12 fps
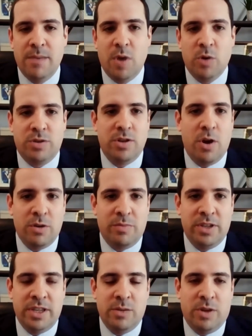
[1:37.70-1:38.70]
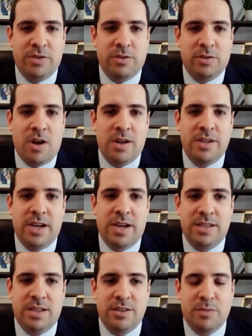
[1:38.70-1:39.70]
Most notably, what the law
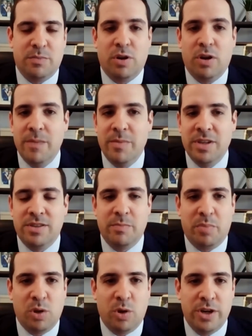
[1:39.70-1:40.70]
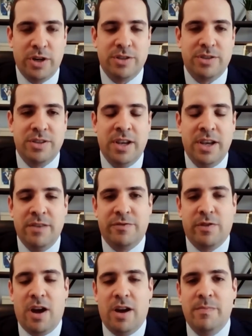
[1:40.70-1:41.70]
does is it prohibits employers
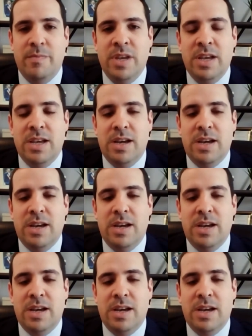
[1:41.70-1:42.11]
from